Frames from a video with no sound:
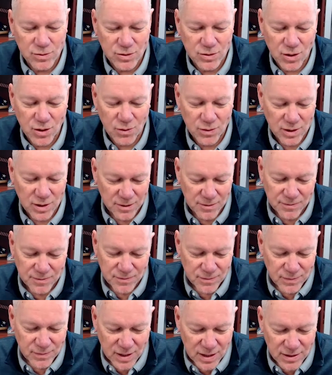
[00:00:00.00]
So
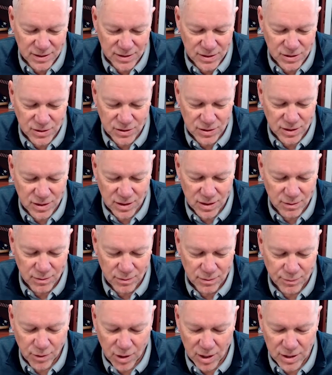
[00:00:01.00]
this is a
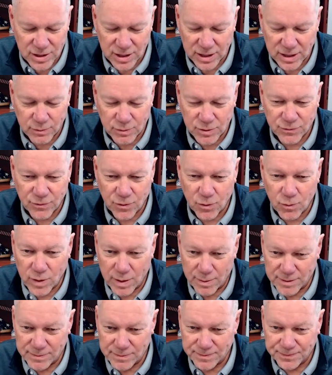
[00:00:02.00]
project that was for
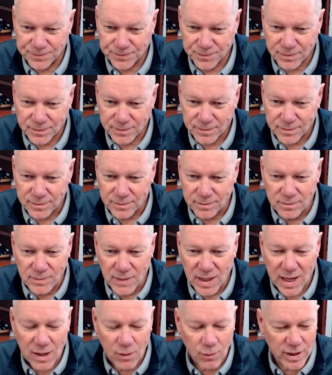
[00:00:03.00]
women,
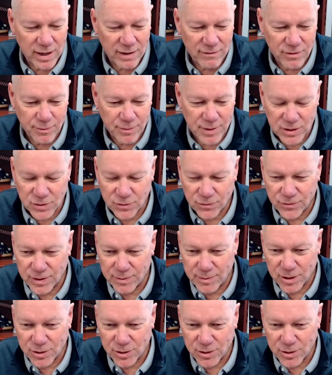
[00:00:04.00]
and we have the best female